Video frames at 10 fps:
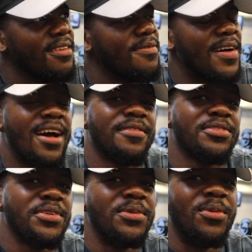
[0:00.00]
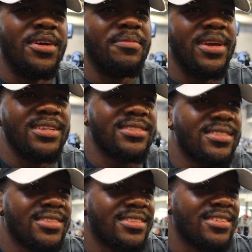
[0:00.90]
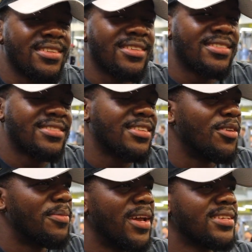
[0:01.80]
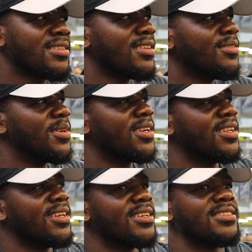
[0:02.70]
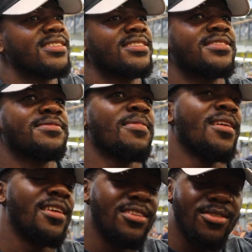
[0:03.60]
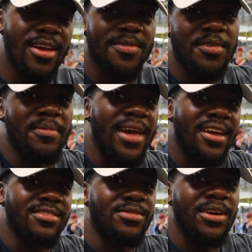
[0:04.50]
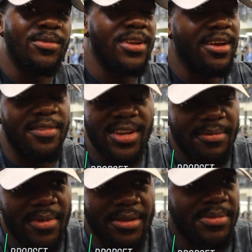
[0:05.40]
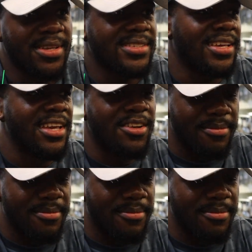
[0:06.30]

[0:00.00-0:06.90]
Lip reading: 5-3-1 basically. So basically what it is you have your max, right? Whatever that may be. Say your